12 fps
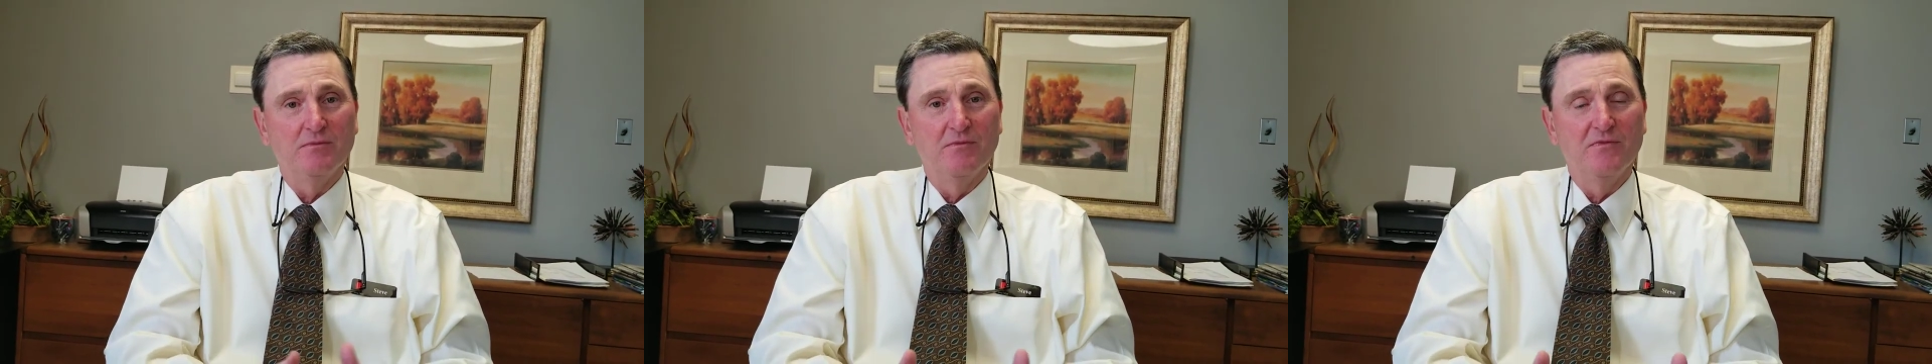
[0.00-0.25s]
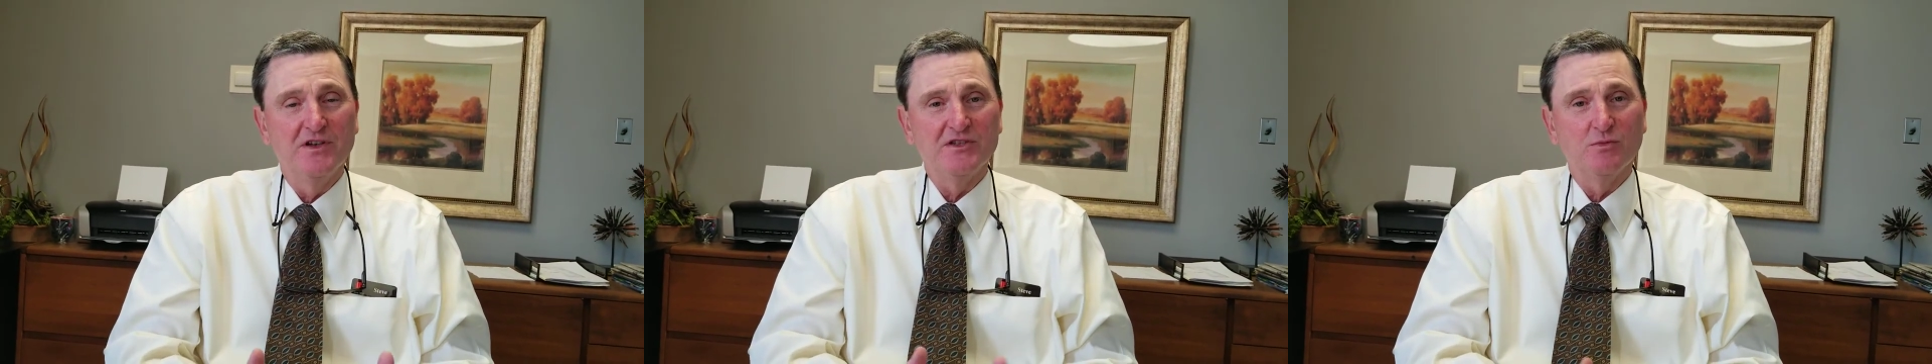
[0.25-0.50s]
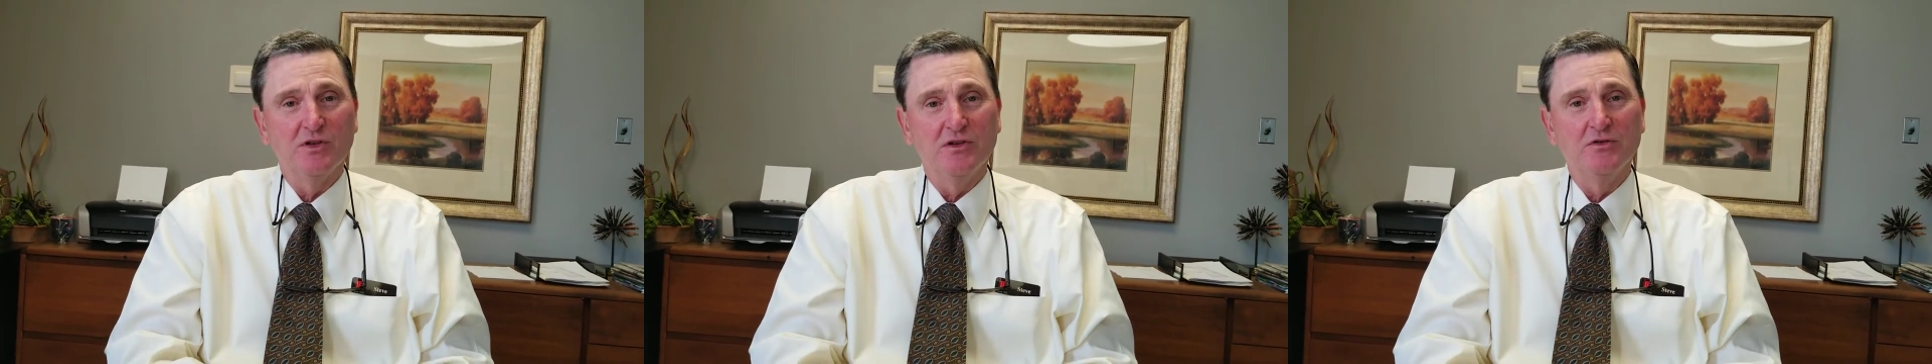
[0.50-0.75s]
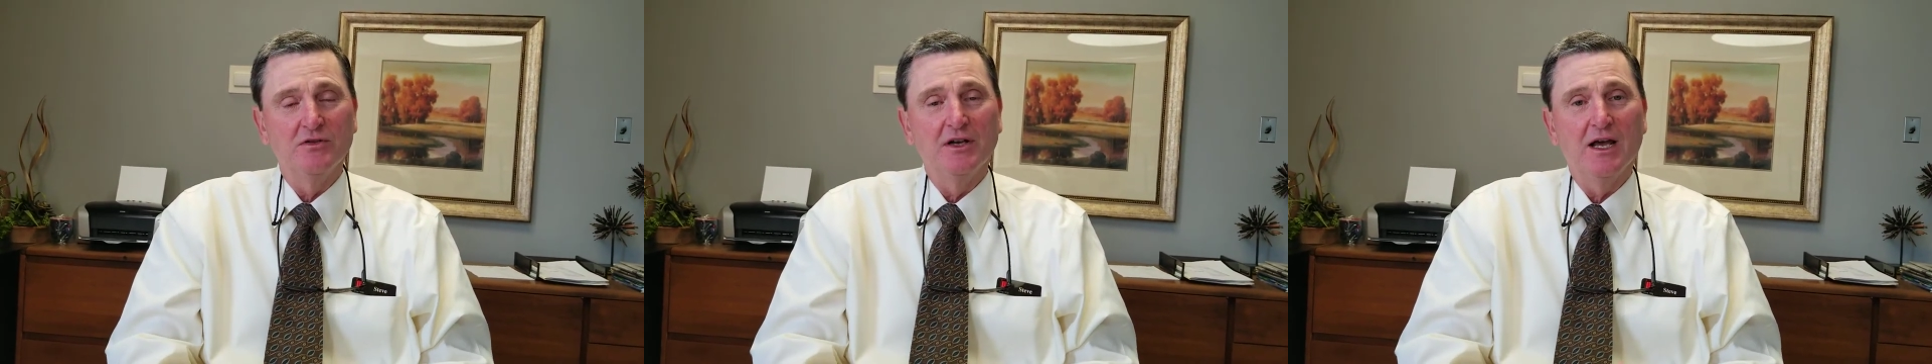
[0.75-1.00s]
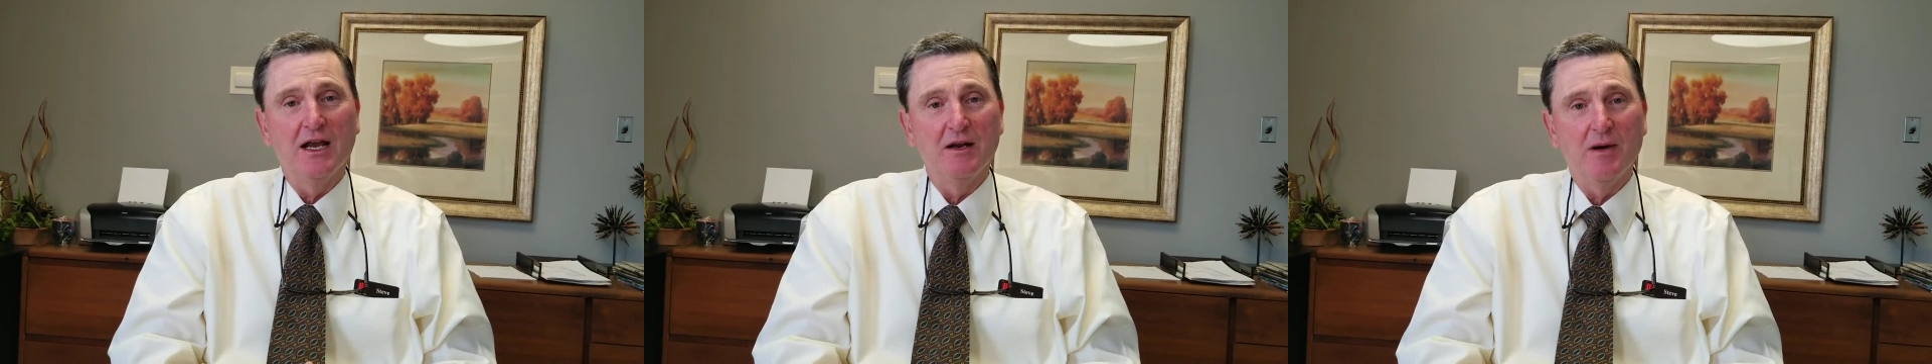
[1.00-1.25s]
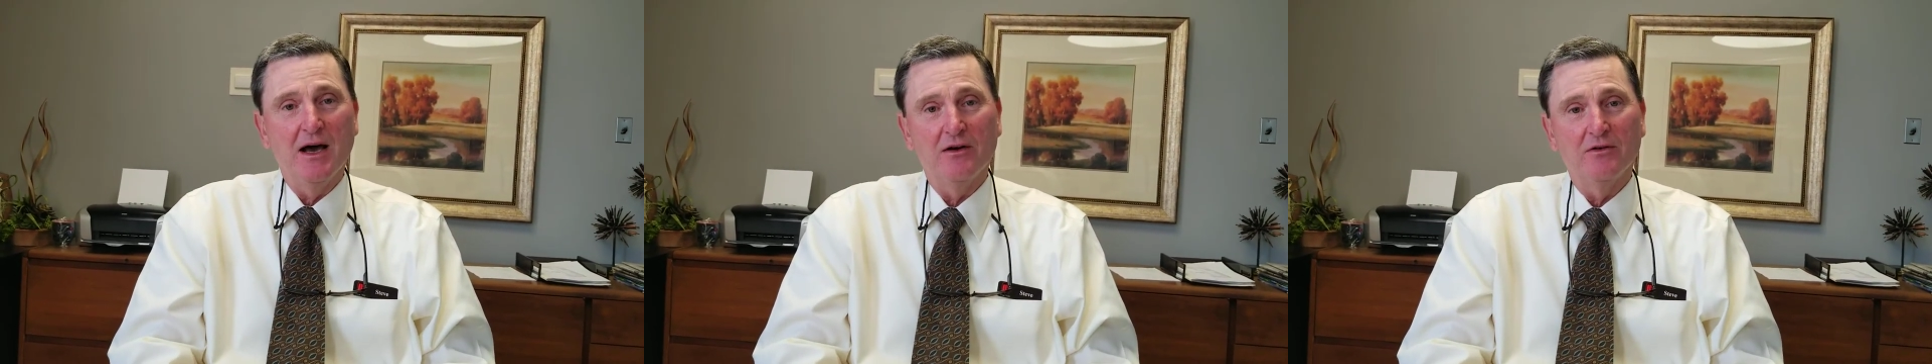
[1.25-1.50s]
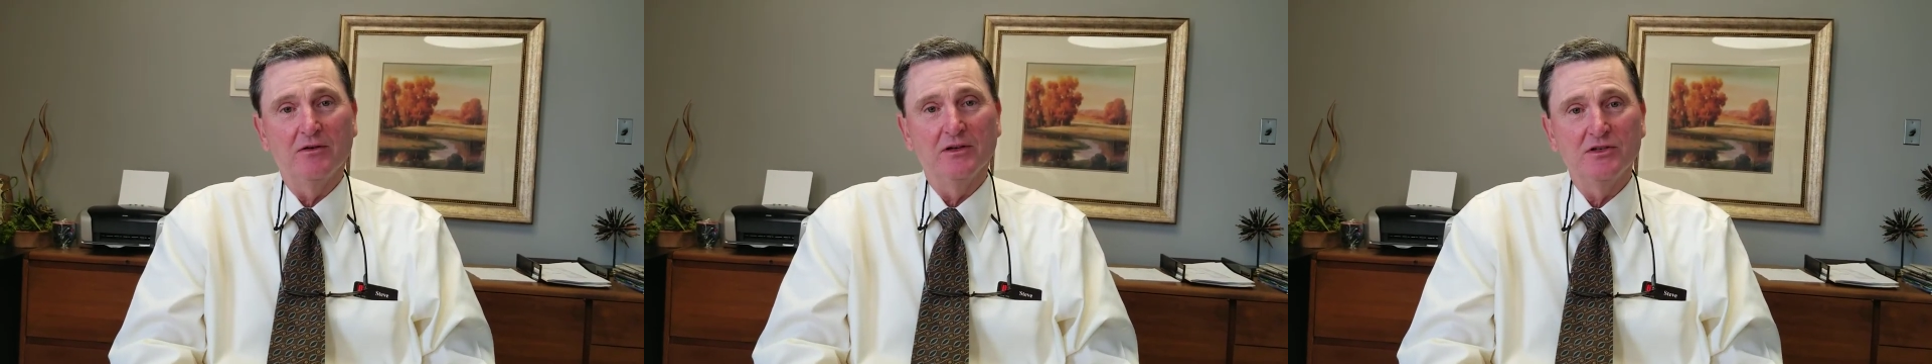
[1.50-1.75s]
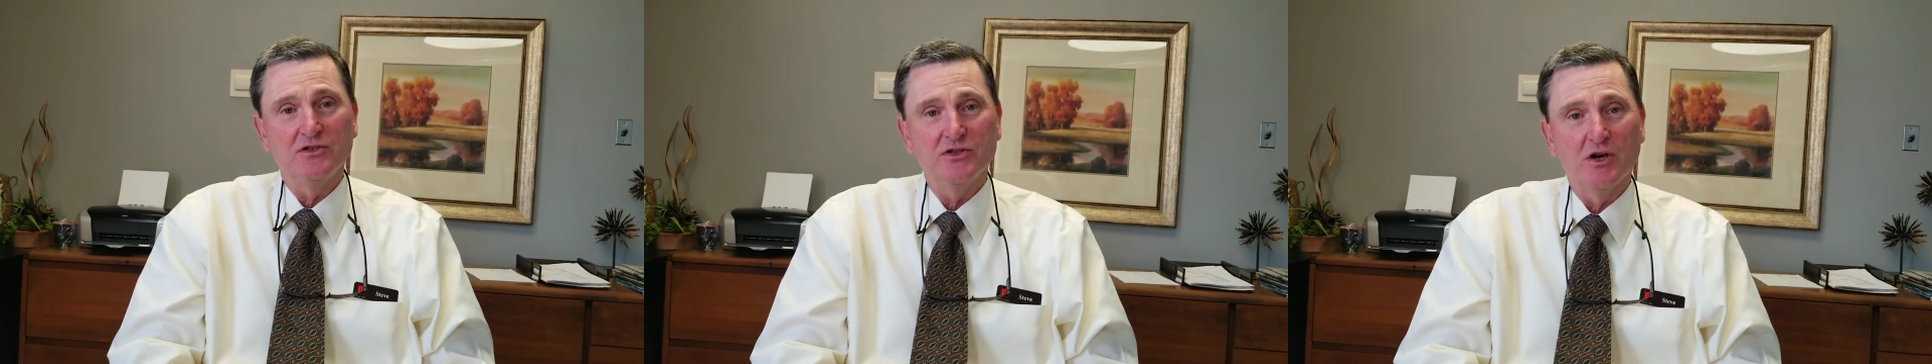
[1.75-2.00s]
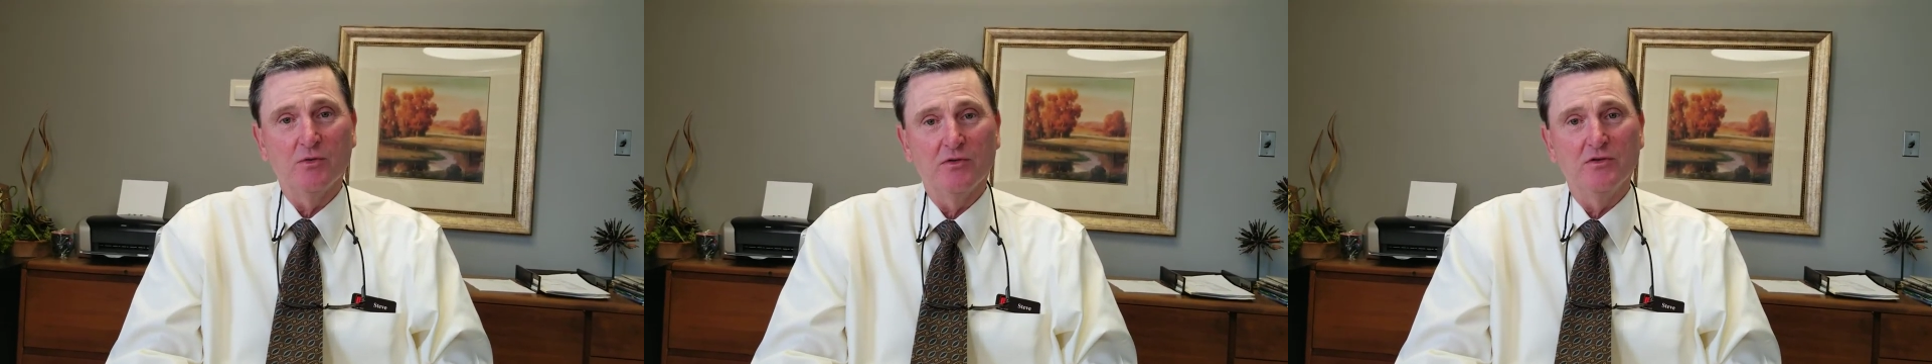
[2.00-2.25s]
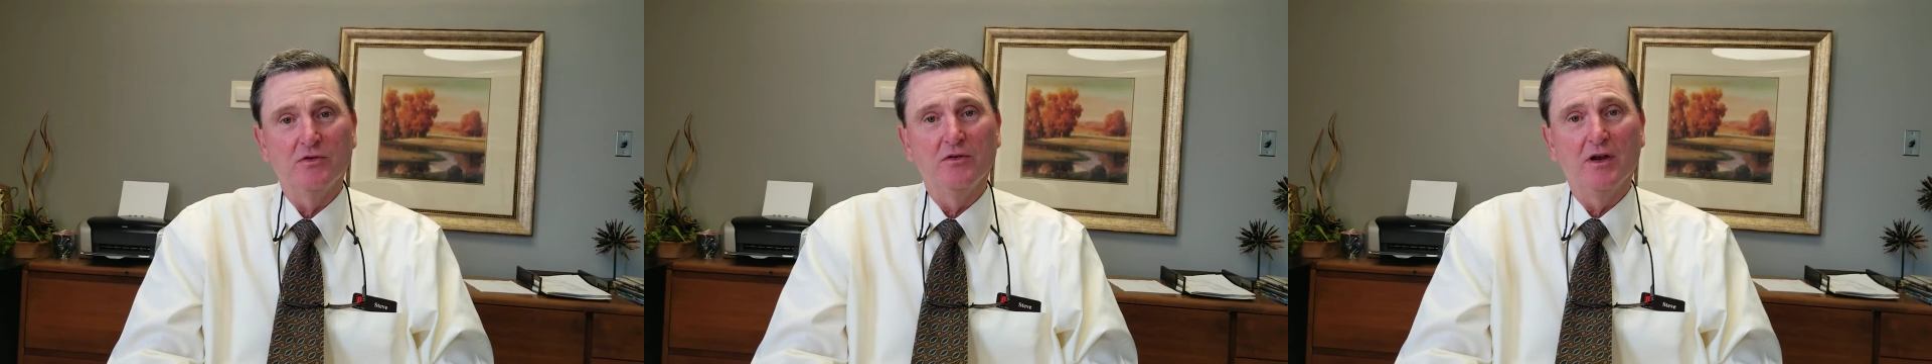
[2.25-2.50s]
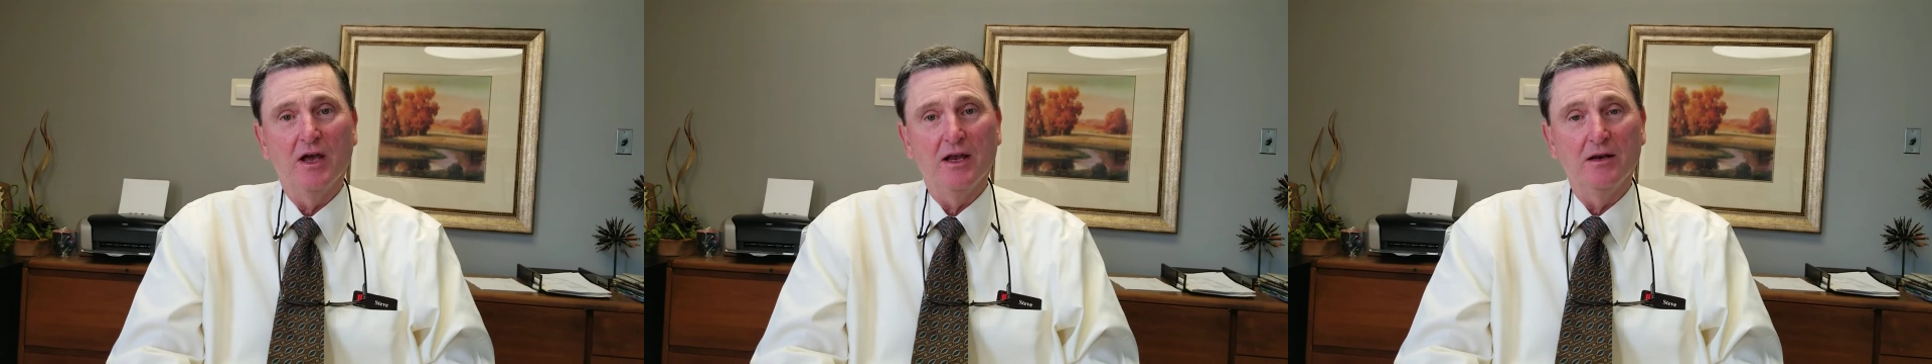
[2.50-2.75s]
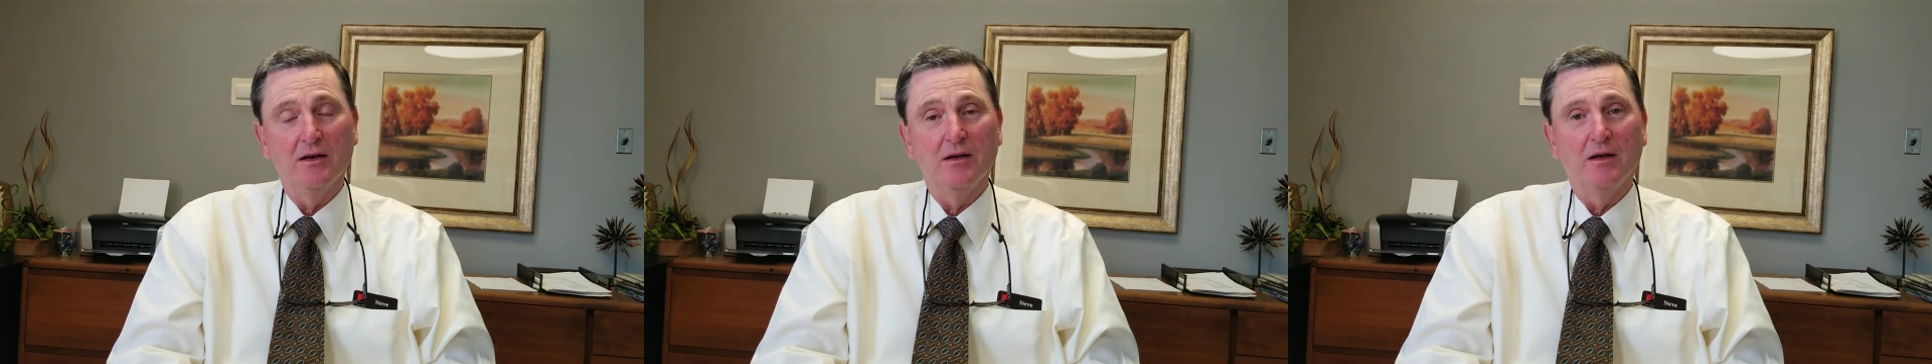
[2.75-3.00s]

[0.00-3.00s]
visit with you tonight about, or at least share with you tonight